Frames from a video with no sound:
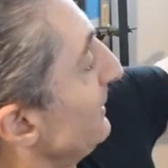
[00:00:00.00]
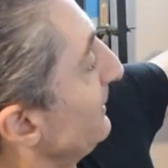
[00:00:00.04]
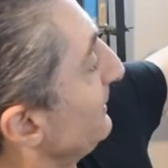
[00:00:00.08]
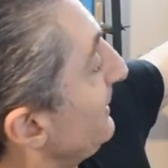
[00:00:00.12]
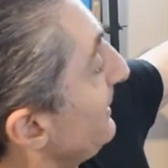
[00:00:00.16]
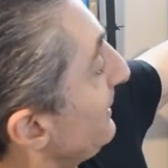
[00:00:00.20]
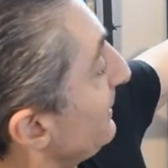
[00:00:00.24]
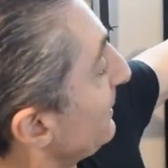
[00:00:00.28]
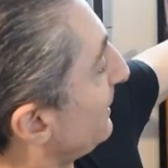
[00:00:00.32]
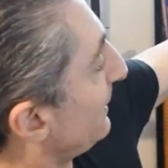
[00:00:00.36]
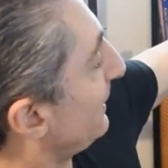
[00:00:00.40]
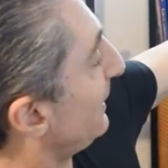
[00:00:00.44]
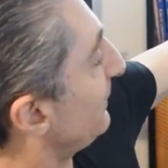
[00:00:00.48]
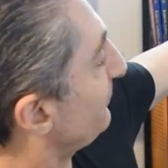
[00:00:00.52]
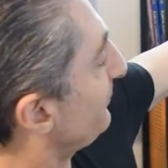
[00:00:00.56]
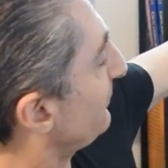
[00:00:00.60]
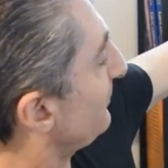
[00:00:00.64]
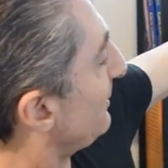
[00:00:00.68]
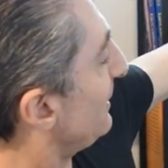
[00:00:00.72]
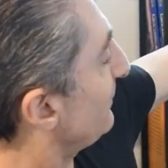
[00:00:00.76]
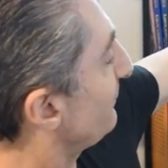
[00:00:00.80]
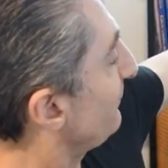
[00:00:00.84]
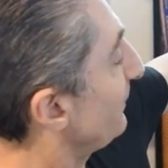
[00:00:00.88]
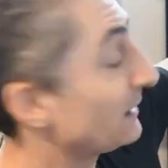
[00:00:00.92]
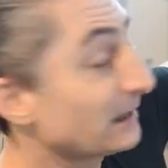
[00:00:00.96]
The
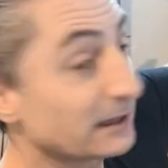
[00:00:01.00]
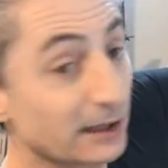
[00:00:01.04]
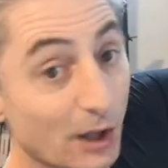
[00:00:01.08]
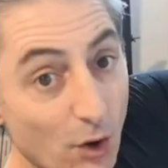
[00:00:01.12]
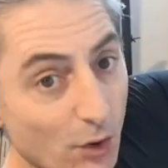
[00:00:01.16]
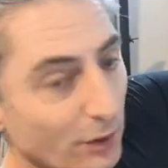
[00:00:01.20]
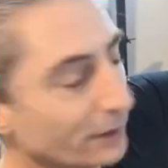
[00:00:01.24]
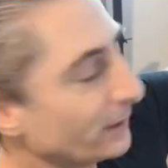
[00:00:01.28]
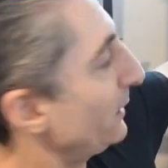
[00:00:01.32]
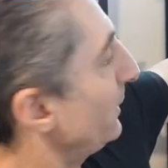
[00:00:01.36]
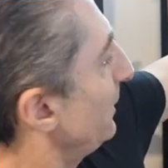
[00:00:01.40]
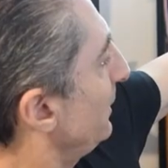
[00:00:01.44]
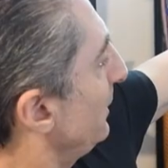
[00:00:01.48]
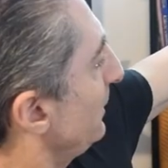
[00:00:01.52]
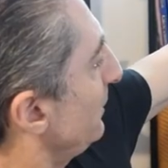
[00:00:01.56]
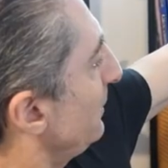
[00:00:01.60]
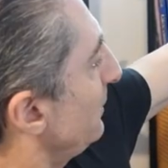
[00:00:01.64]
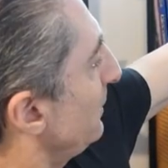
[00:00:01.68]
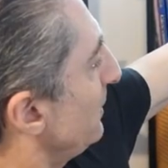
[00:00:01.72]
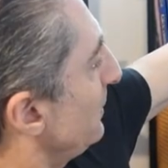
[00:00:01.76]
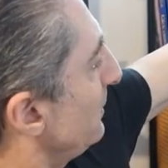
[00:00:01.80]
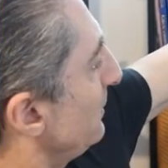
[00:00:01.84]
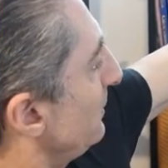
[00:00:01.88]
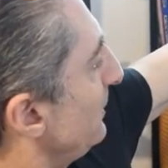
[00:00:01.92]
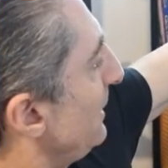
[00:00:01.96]
aircrafts are very long,
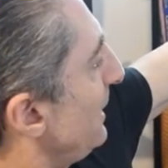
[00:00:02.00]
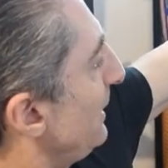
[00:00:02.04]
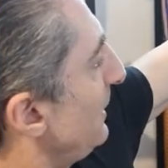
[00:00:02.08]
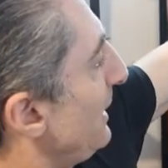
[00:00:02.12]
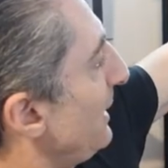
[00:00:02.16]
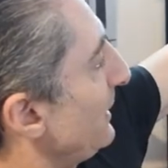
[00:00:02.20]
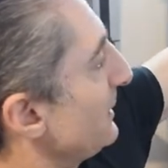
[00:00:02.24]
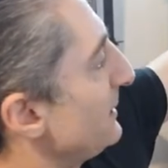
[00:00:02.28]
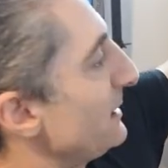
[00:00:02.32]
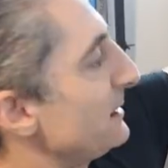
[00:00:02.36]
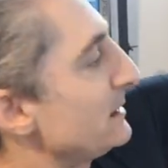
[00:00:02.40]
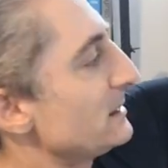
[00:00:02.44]
you know, like